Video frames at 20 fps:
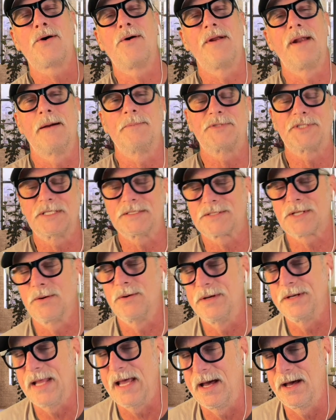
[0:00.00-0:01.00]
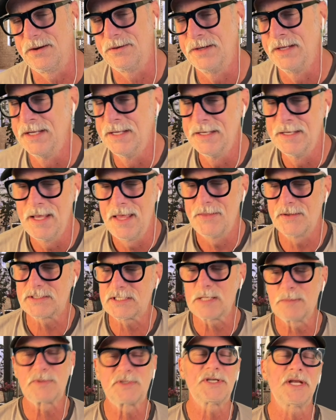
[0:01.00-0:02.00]
up, shit's going down. There's
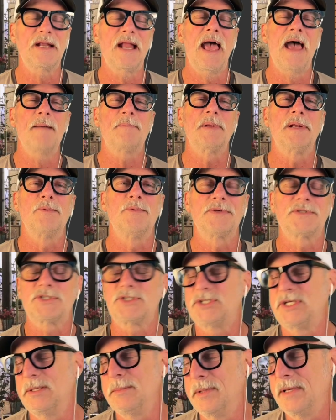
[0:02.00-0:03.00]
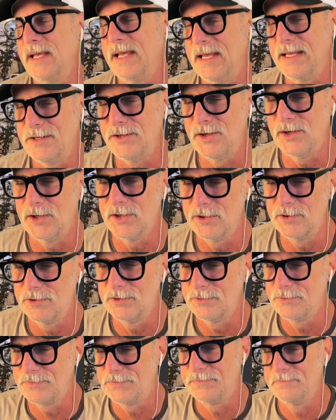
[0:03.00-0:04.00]
some shit happening with Shiba
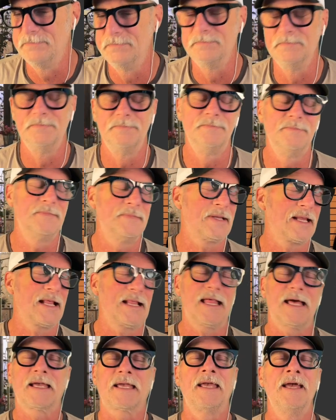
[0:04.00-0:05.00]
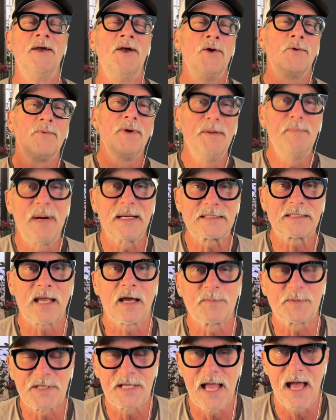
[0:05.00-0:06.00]
Inu. Like, read my
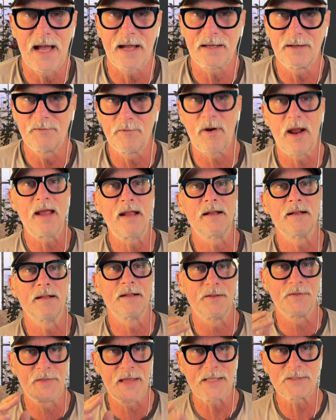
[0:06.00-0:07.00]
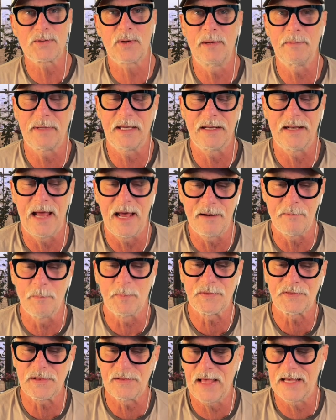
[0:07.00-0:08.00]
Substack, right? That's what I'm getting at.
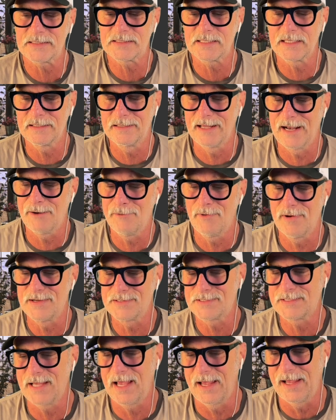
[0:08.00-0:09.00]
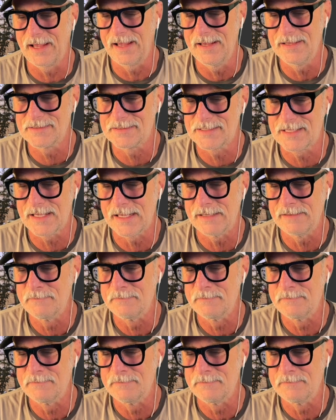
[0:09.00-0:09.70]
But the last thing that I want to say is that